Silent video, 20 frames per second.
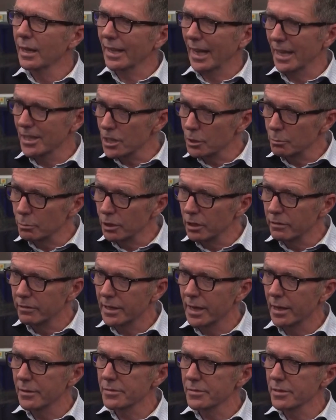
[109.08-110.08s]
Canterbury have
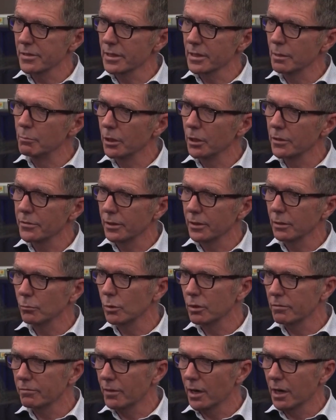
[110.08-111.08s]
announced a similar thing
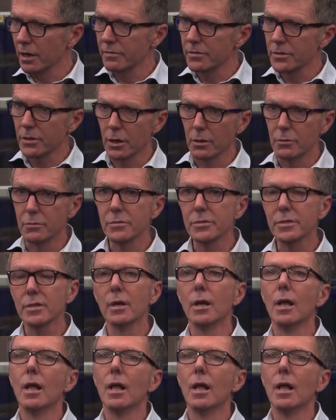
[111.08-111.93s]
with 5 zones.